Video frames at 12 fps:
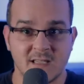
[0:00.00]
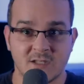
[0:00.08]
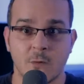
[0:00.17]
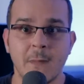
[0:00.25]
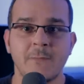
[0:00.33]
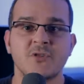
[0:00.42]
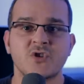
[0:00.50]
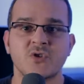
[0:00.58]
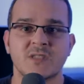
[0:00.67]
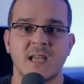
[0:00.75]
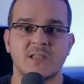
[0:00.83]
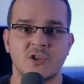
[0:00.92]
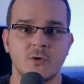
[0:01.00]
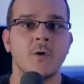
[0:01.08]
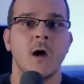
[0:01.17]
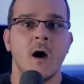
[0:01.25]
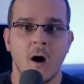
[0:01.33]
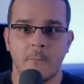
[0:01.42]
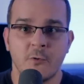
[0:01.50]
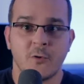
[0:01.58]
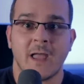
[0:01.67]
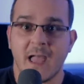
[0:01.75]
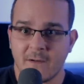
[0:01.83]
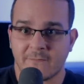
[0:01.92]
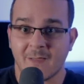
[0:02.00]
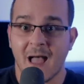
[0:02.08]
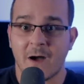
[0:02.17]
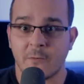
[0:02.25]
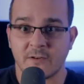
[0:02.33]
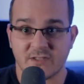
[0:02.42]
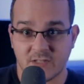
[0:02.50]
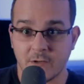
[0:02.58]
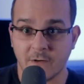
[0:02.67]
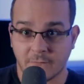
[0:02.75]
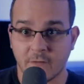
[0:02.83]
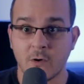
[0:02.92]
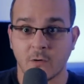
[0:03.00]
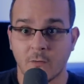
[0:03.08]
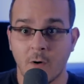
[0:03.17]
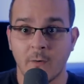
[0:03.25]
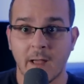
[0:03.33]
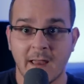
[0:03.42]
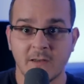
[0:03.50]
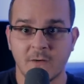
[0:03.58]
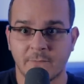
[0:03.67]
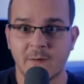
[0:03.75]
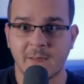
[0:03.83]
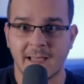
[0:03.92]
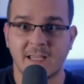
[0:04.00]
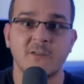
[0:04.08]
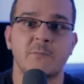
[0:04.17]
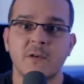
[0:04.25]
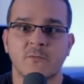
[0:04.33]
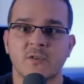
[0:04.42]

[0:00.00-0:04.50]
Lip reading: so maybe she'll send you a bouquet of flowers to your funeral, and you'll feel like you've been